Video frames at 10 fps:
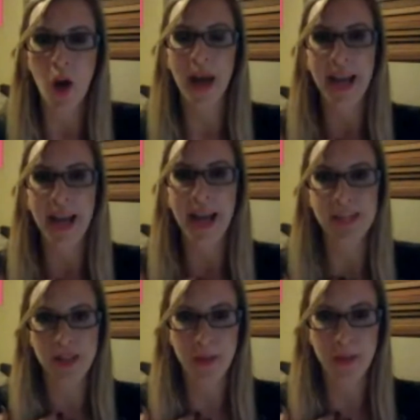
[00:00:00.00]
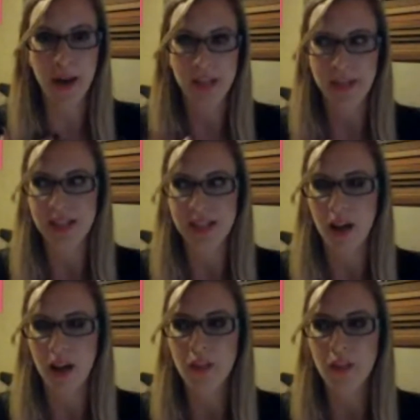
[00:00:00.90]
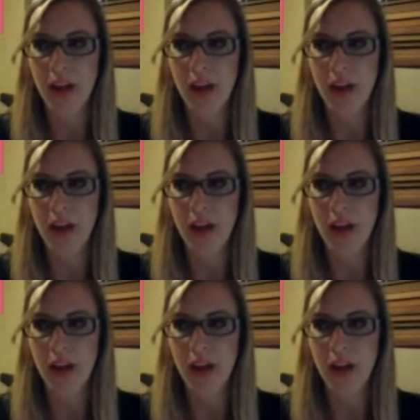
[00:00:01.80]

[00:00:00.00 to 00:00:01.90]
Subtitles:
When I experienced the products myself,